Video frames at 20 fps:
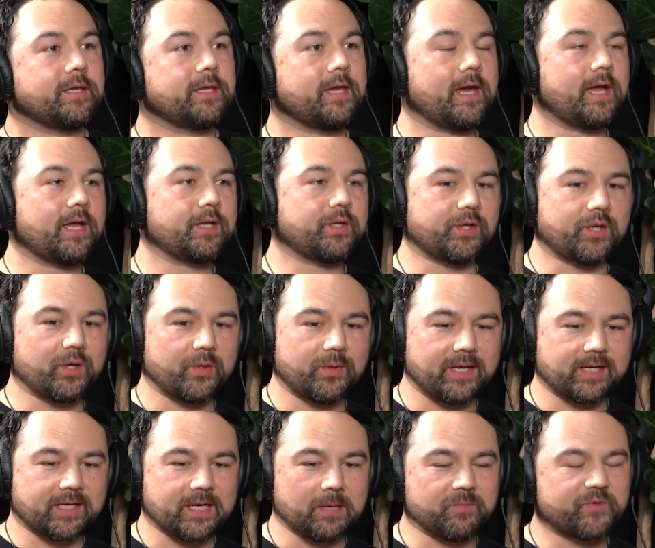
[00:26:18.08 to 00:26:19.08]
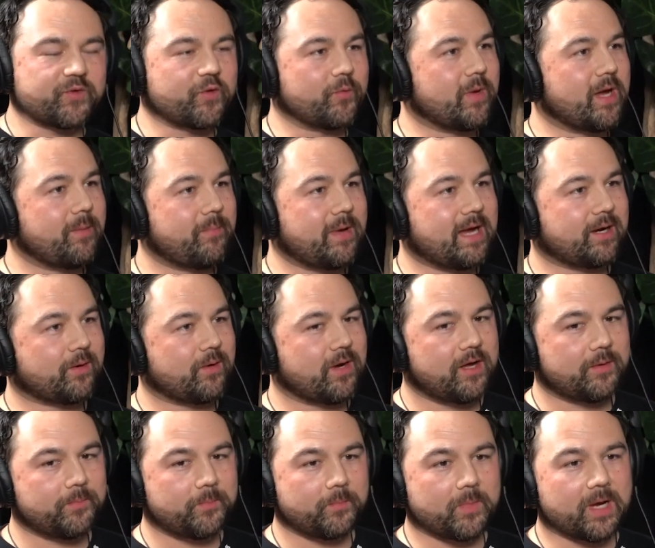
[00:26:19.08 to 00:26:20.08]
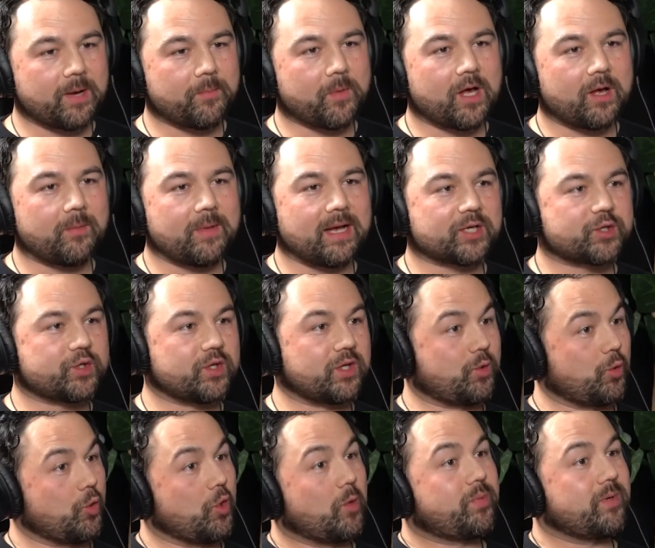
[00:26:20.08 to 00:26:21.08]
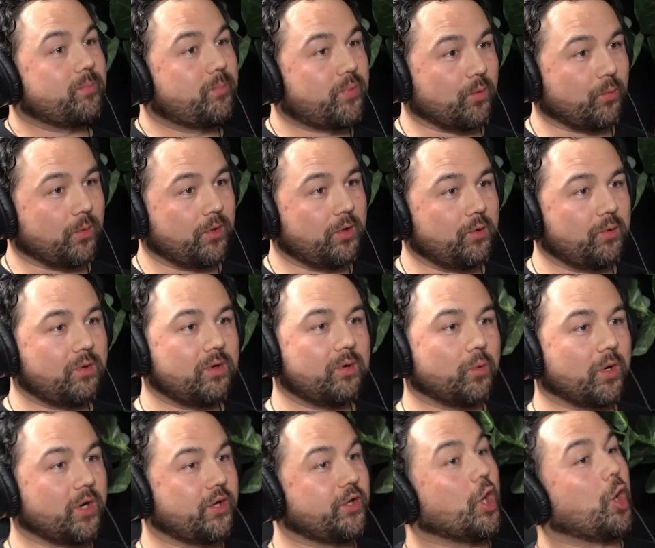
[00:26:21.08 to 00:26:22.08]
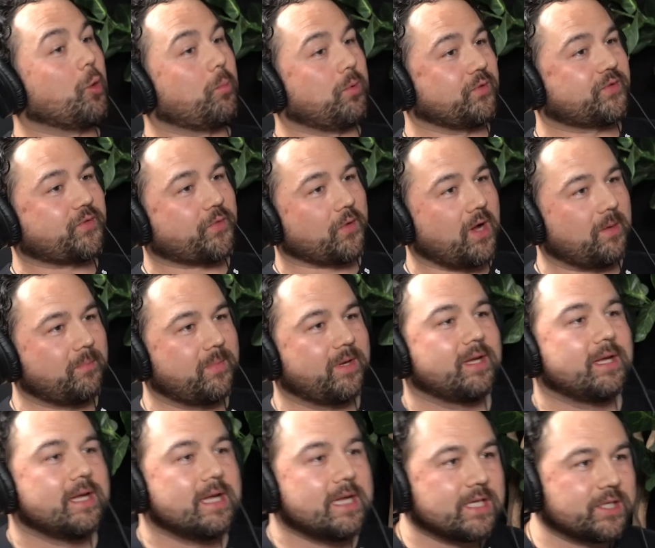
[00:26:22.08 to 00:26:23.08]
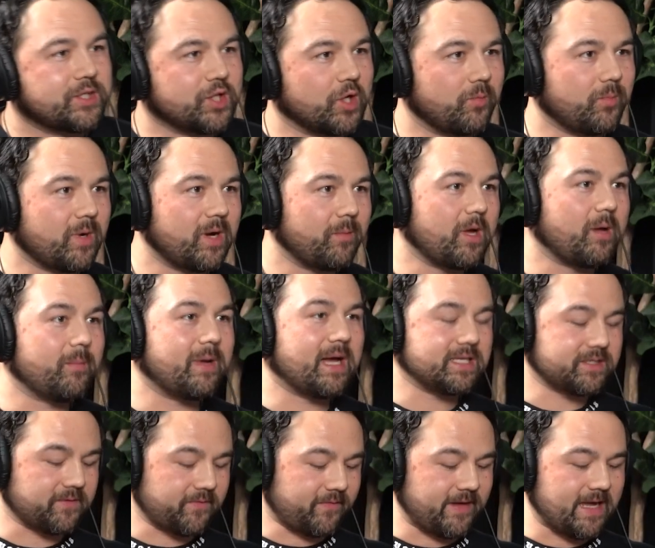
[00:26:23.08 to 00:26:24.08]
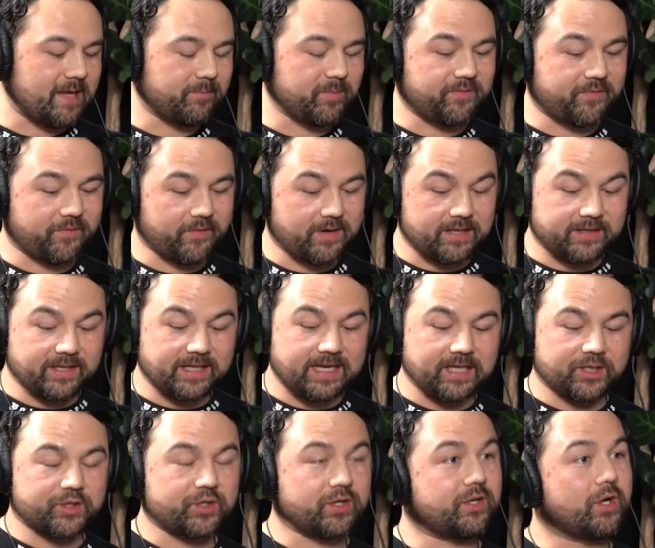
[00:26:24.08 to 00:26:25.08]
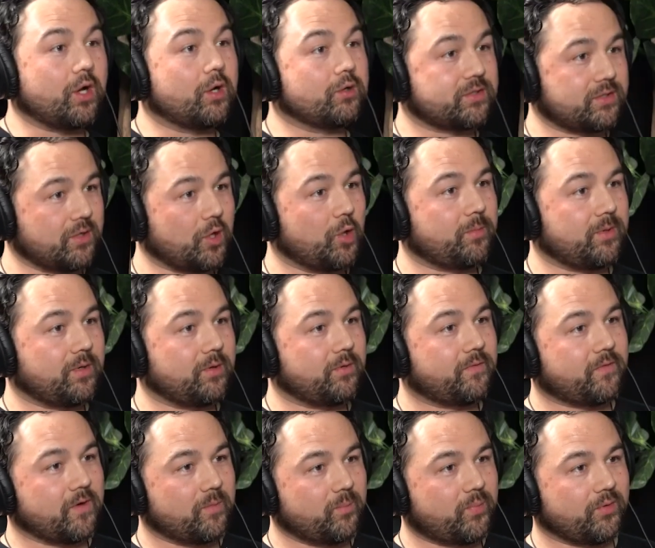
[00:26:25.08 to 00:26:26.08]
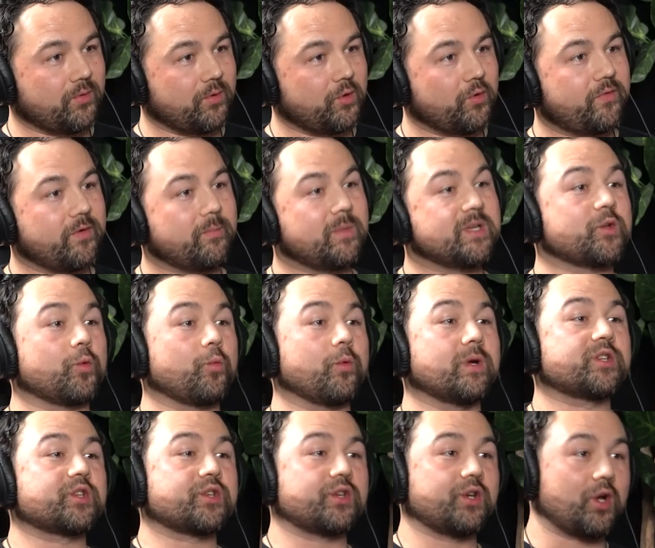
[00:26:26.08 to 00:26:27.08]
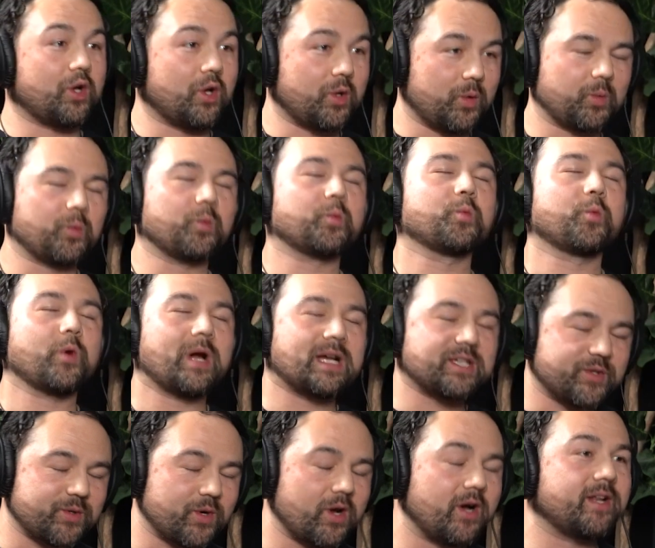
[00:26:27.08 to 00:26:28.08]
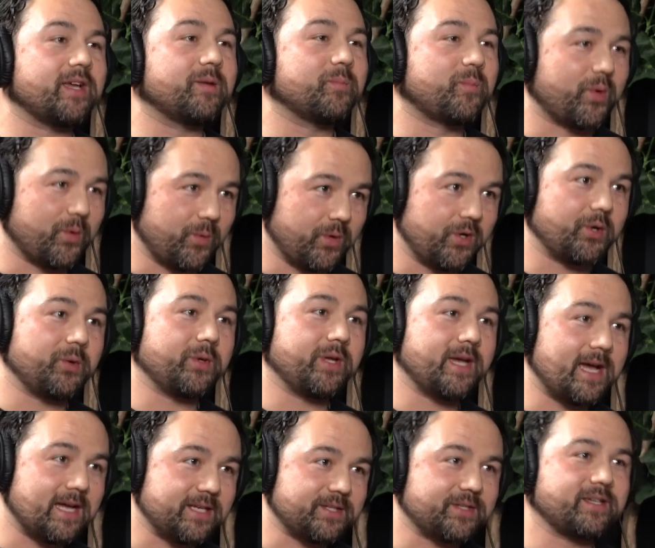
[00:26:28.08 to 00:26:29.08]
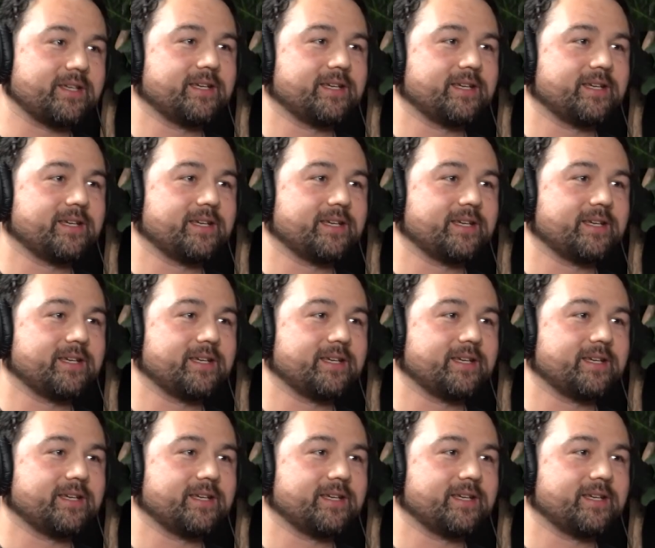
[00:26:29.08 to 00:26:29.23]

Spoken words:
Yeah, that comes from my background. My mom actually grew up in Peru, where Nobu's from. So my mom has a family friend that actually knows Nobu from Peru, from his original restaurant in Peru. Yes.